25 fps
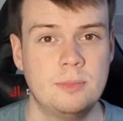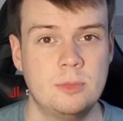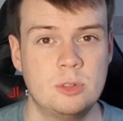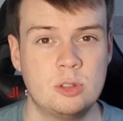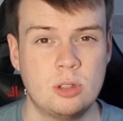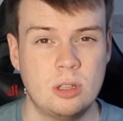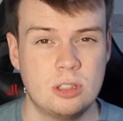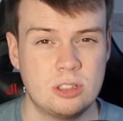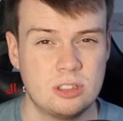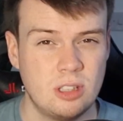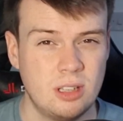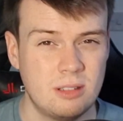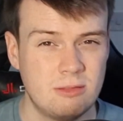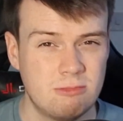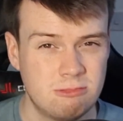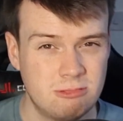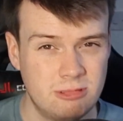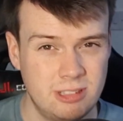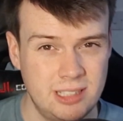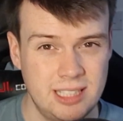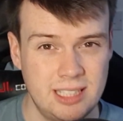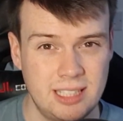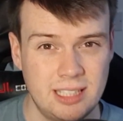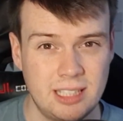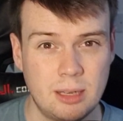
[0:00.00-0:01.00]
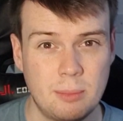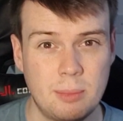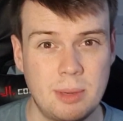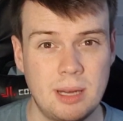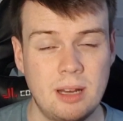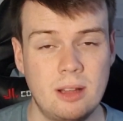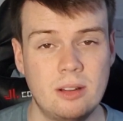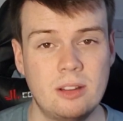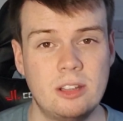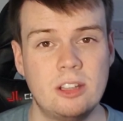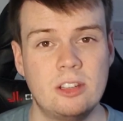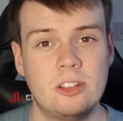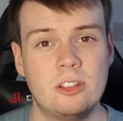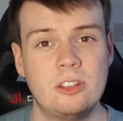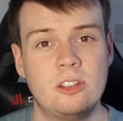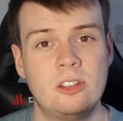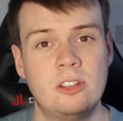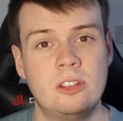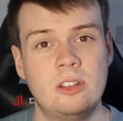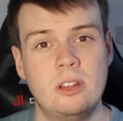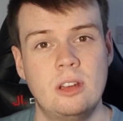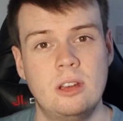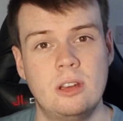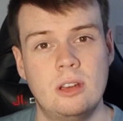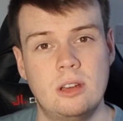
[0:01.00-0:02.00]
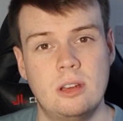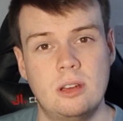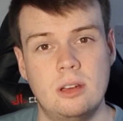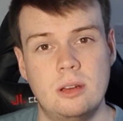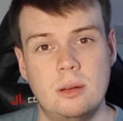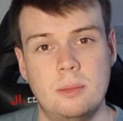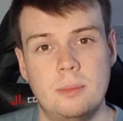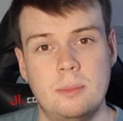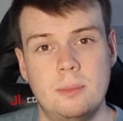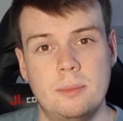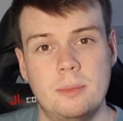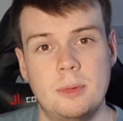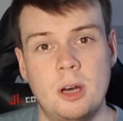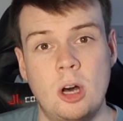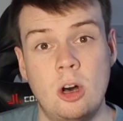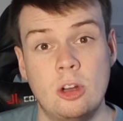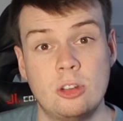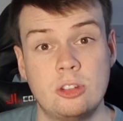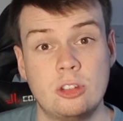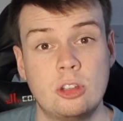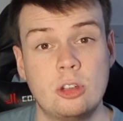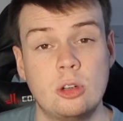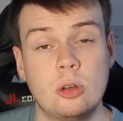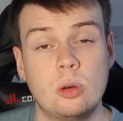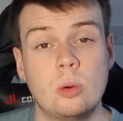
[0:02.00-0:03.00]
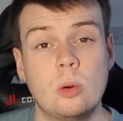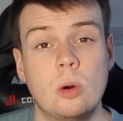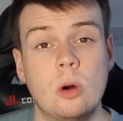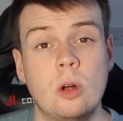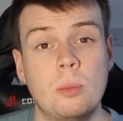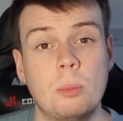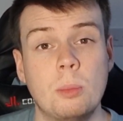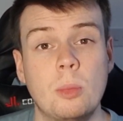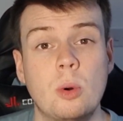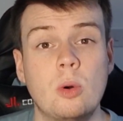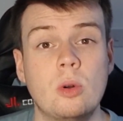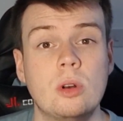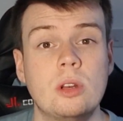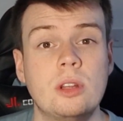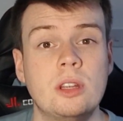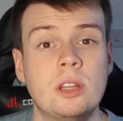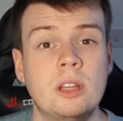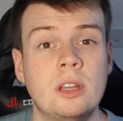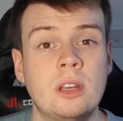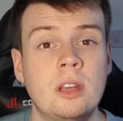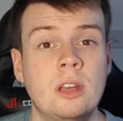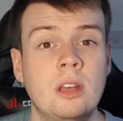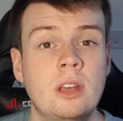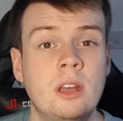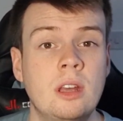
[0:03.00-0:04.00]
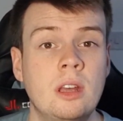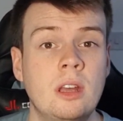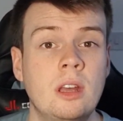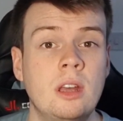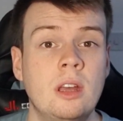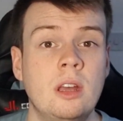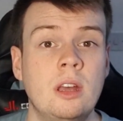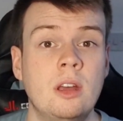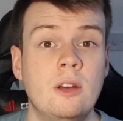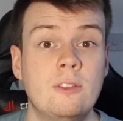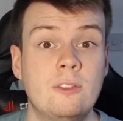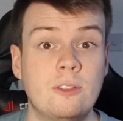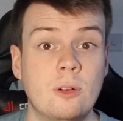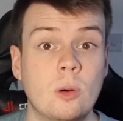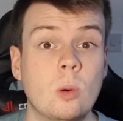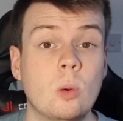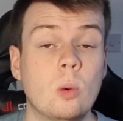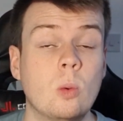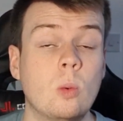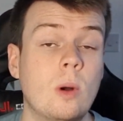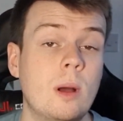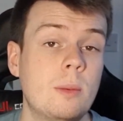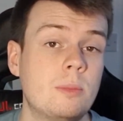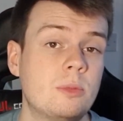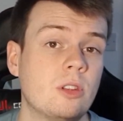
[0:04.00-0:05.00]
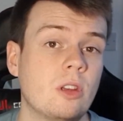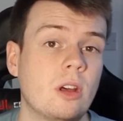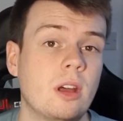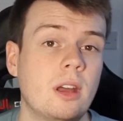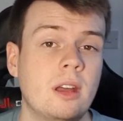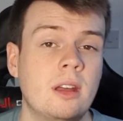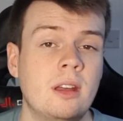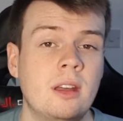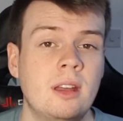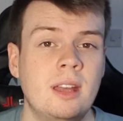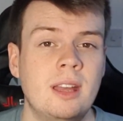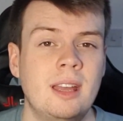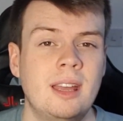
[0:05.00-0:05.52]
So I started reading about this article on Motley Fool website,